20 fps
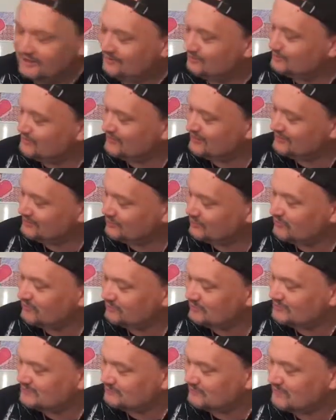But I
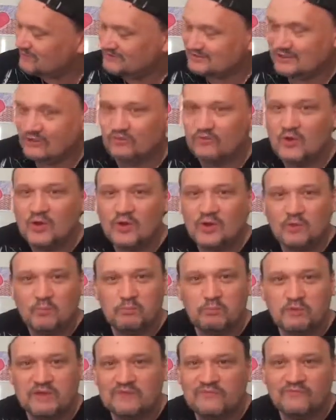drew this myself
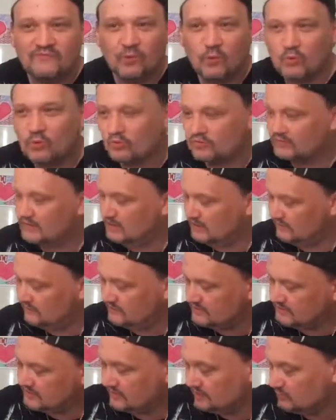before they
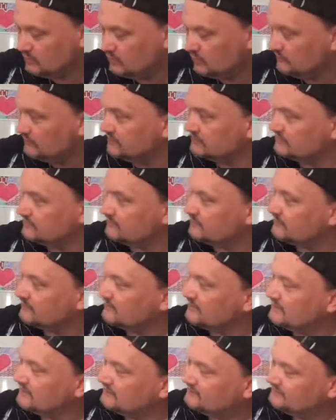even did the movies
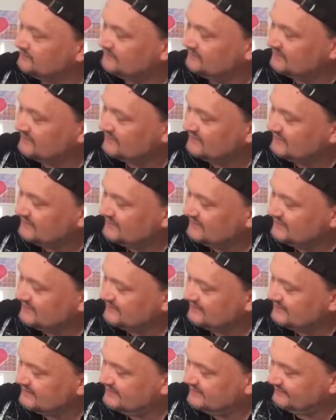and all that.
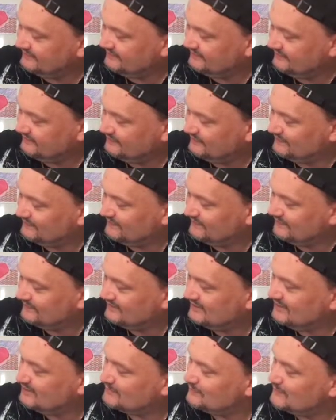Yeah,
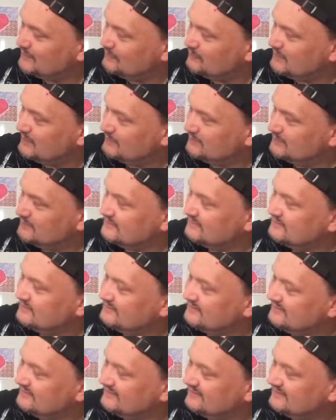that's my Batman.